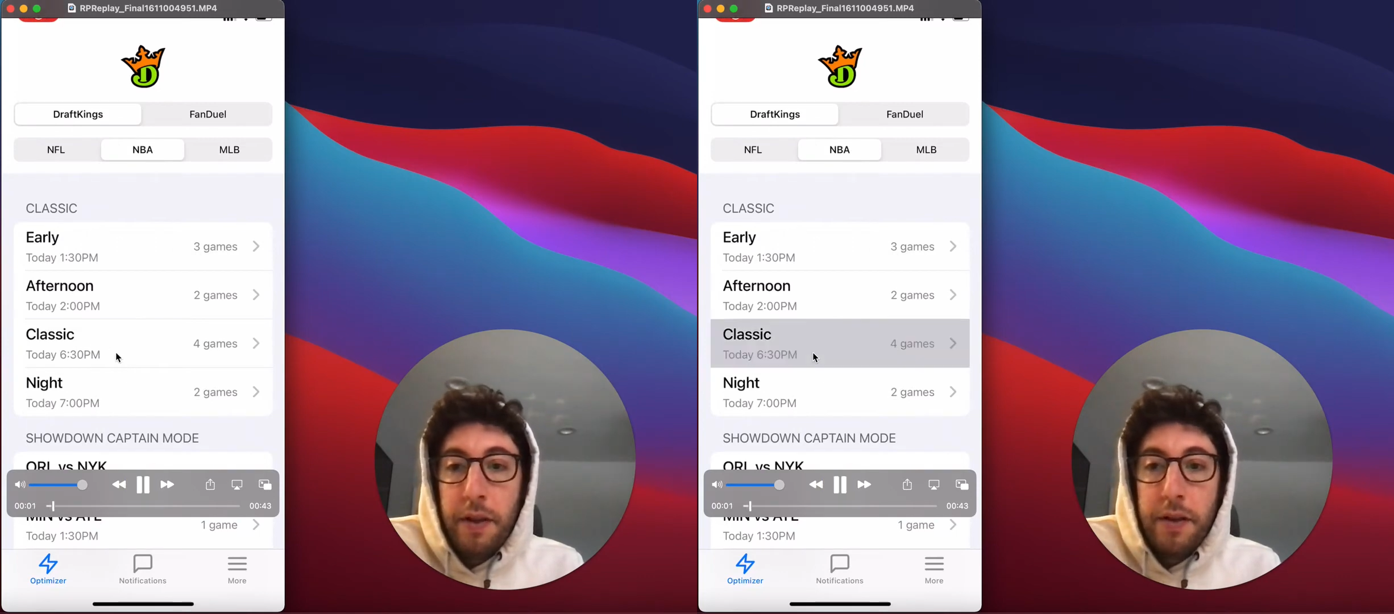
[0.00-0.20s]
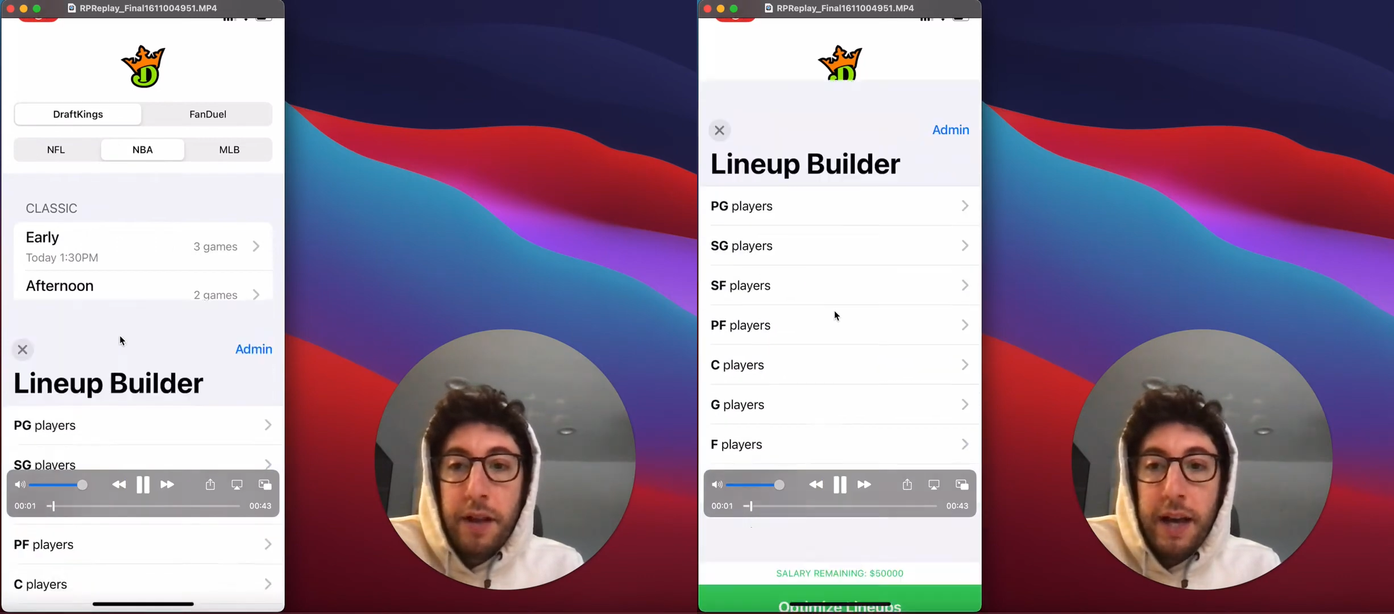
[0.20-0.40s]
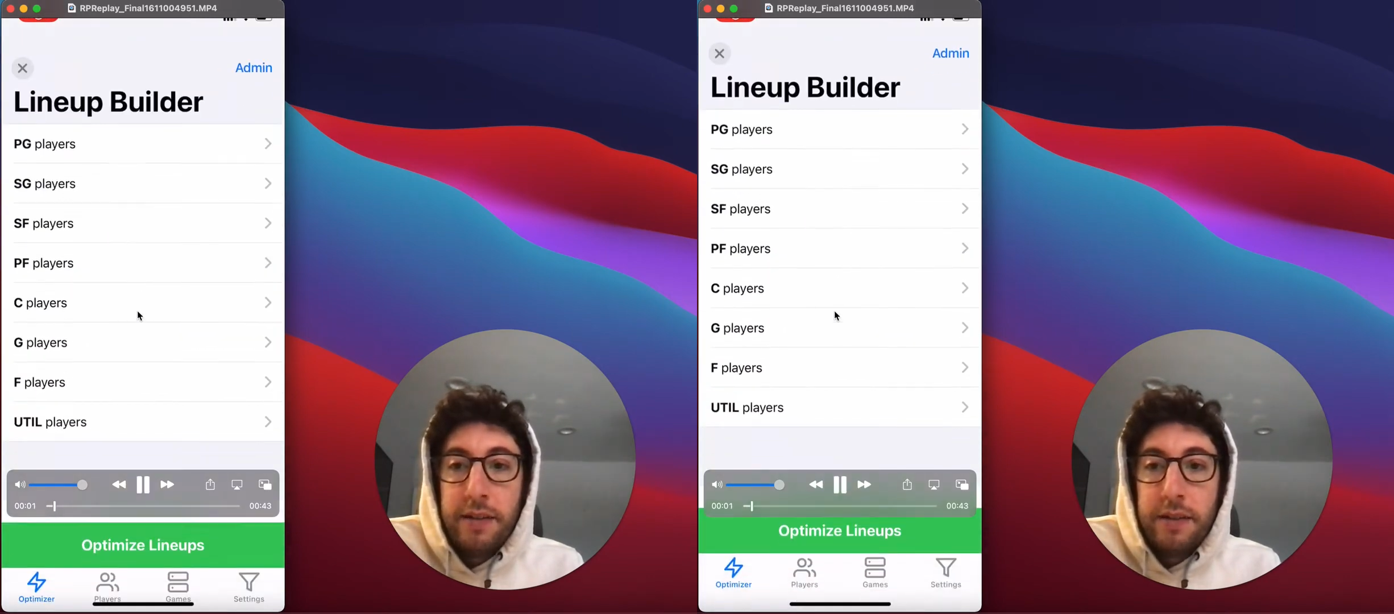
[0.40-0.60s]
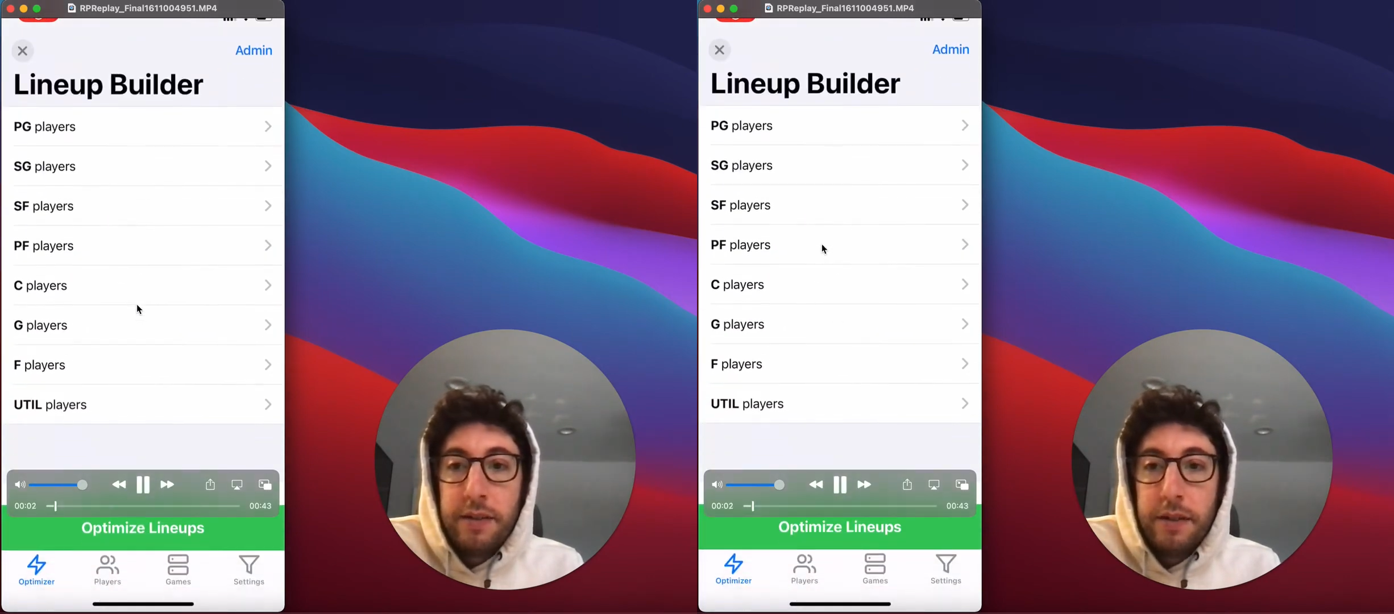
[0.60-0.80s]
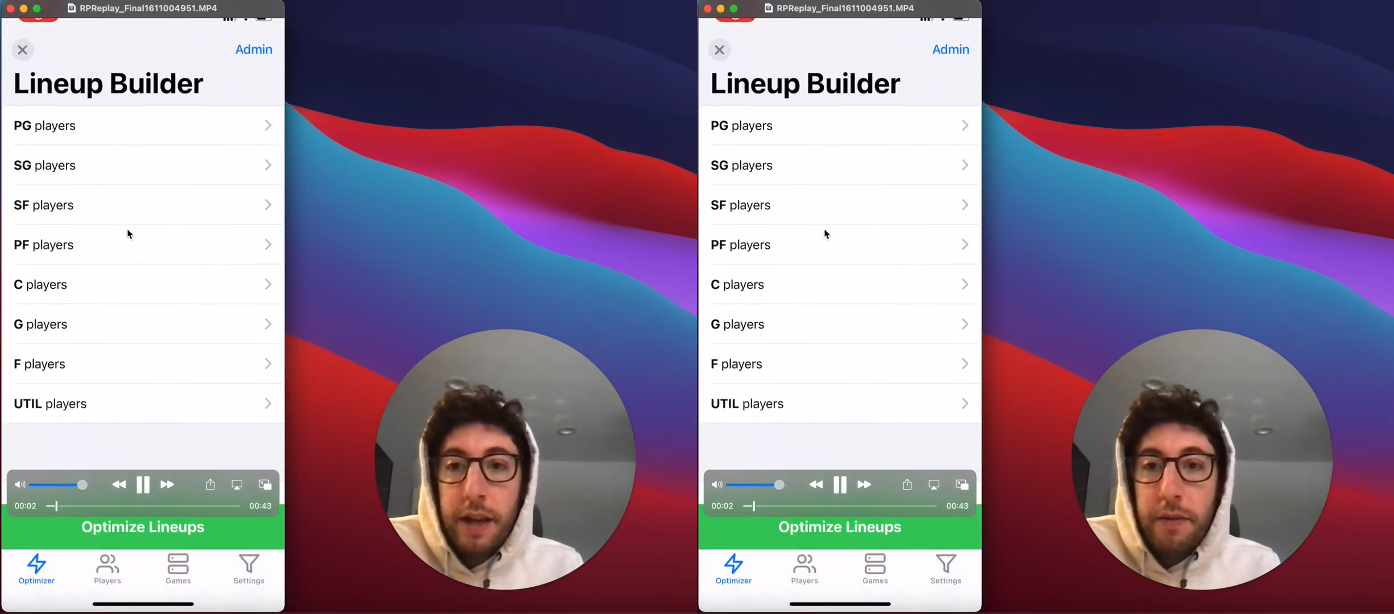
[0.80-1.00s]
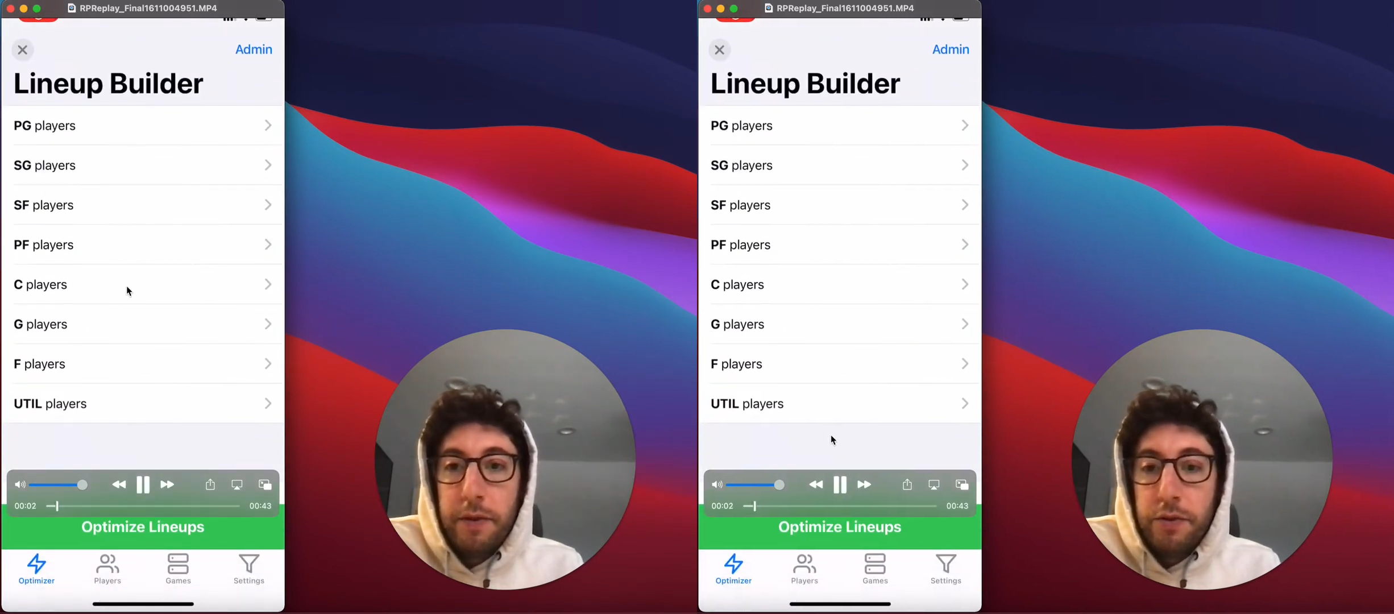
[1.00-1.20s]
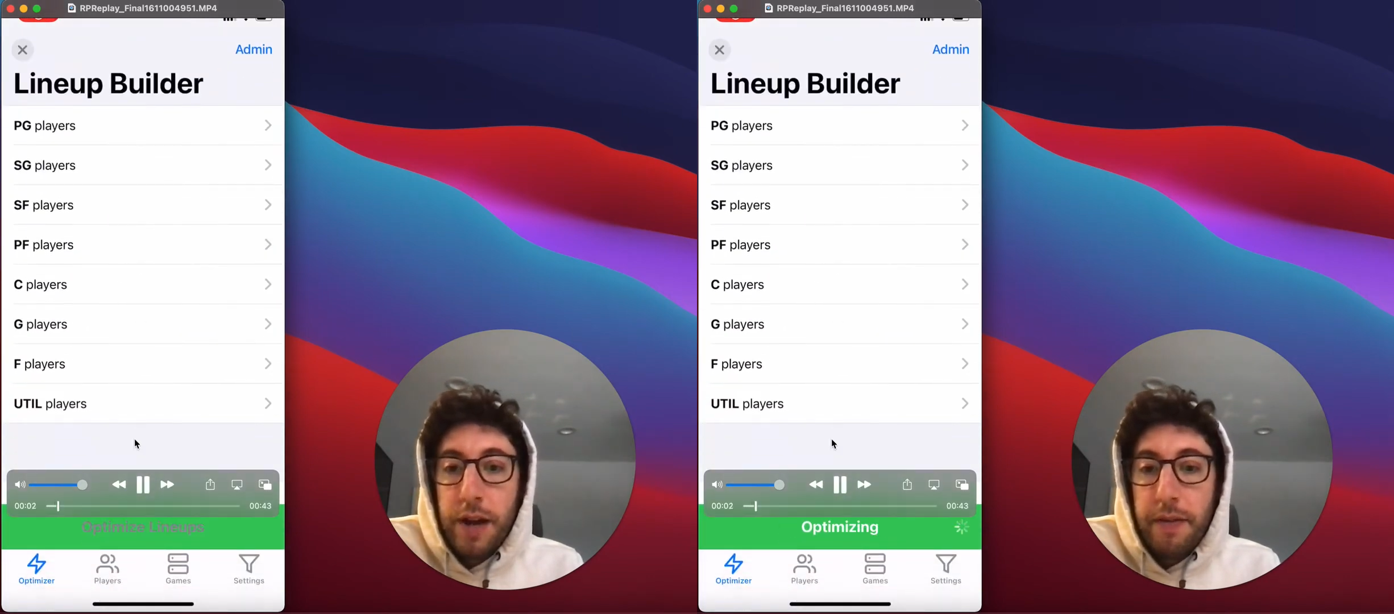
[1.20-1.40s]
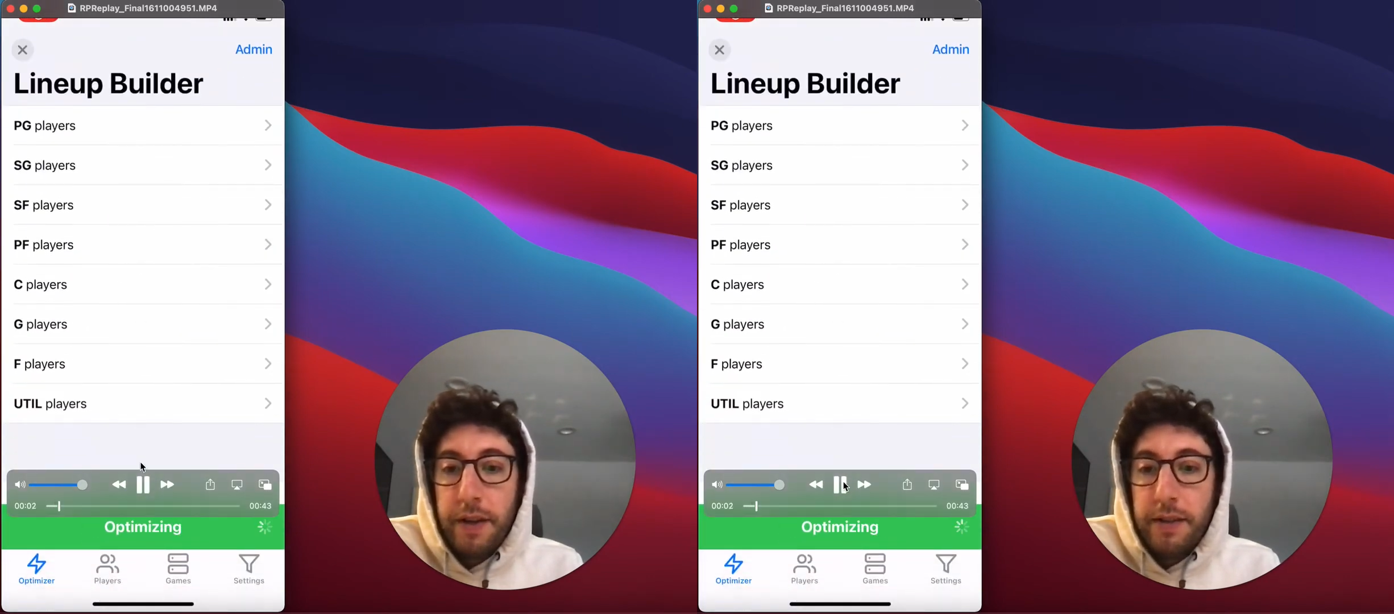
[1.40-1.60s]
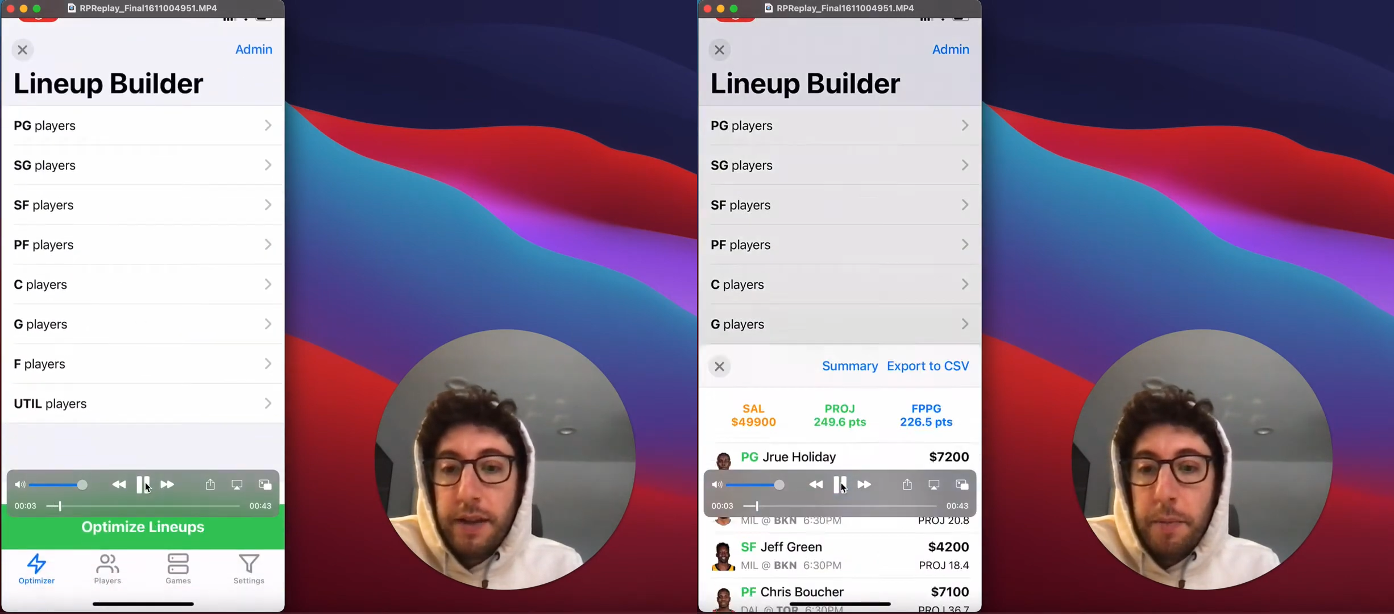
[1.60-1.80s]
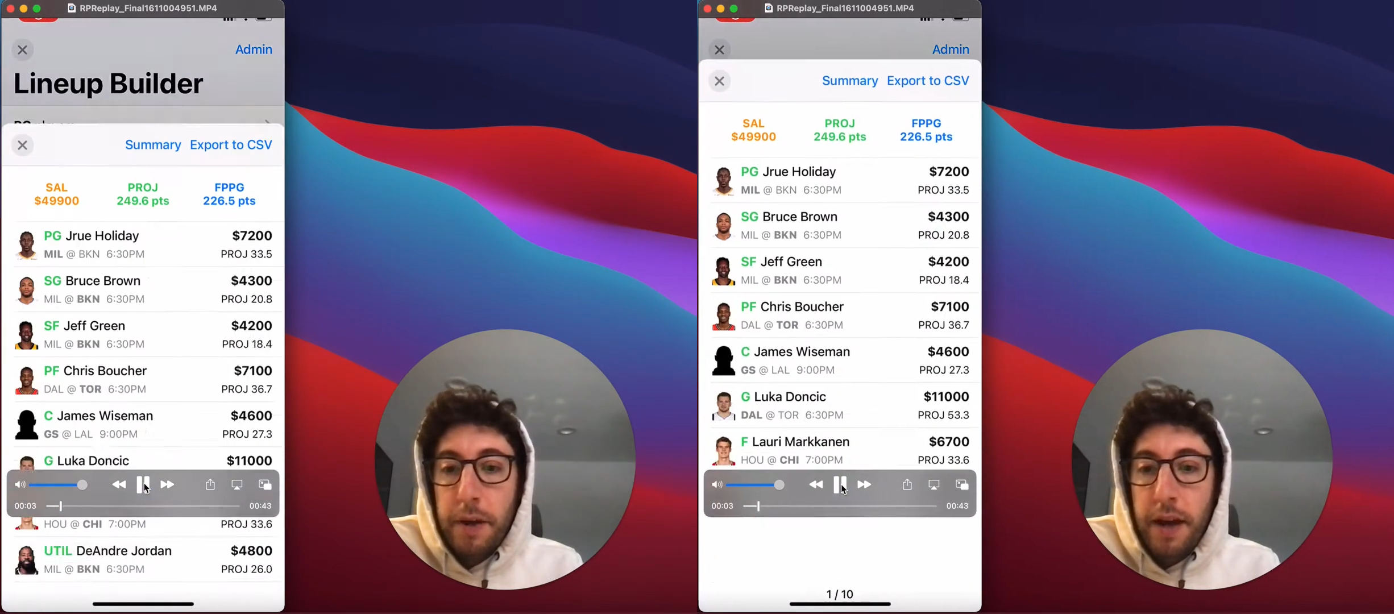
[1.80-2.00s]
classic slate for DraftKings
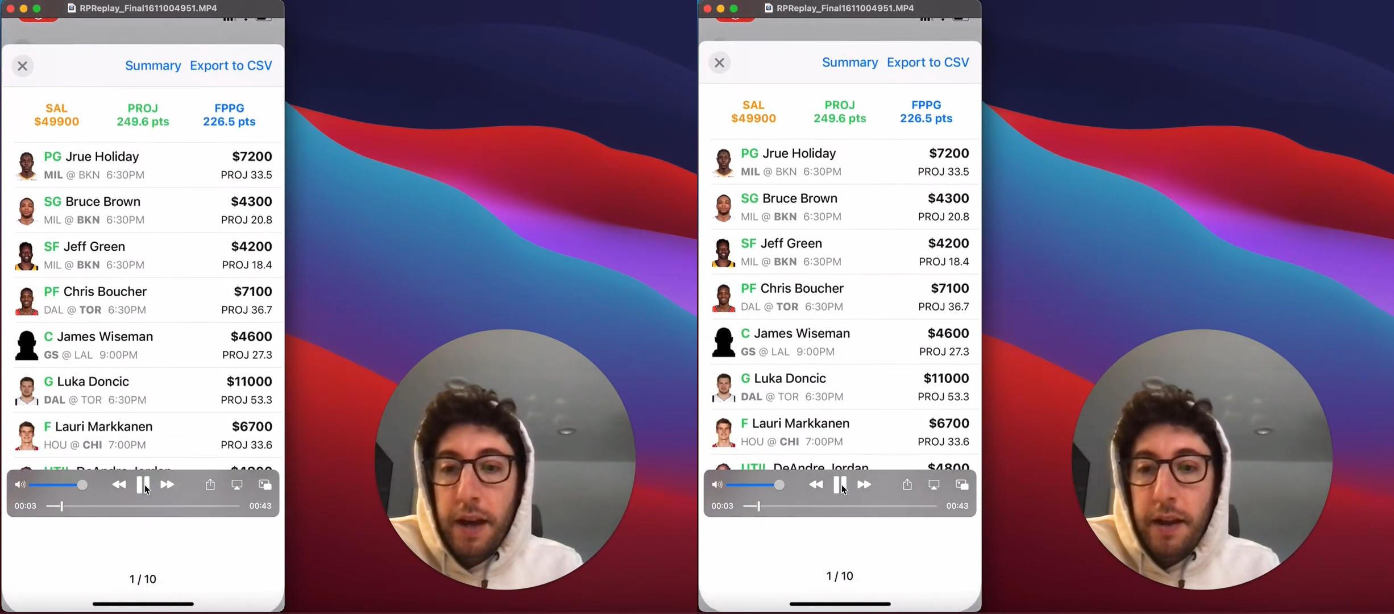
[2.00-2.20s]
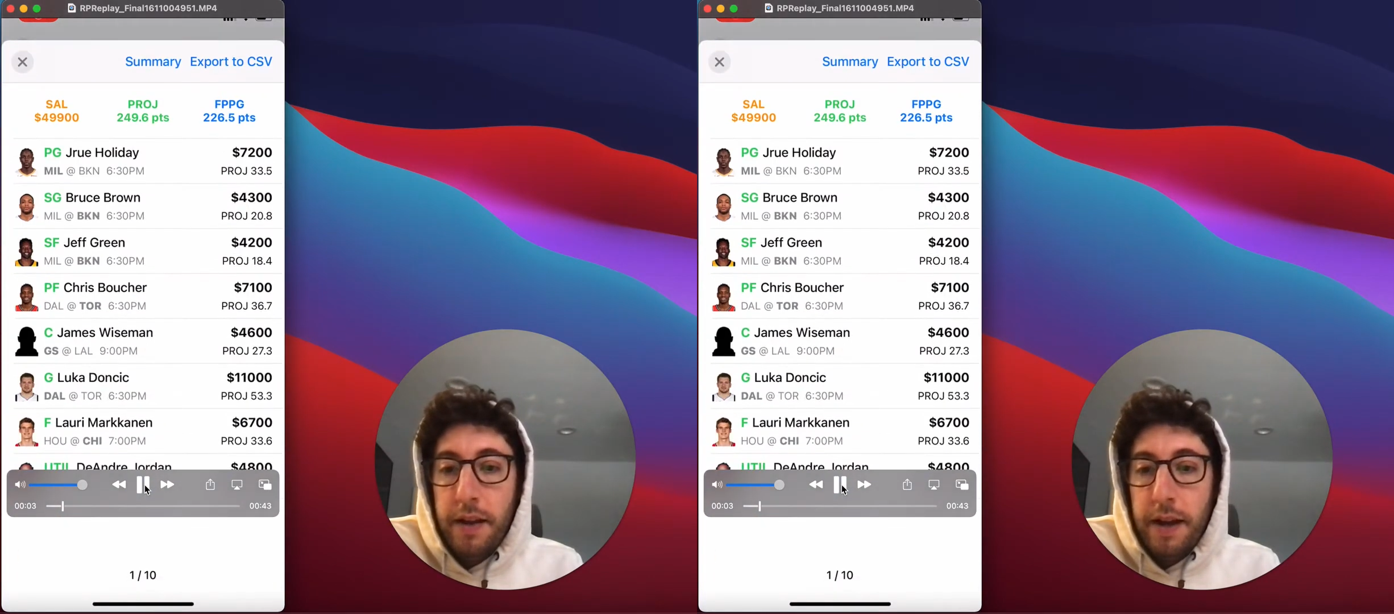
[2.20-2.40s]
NBA,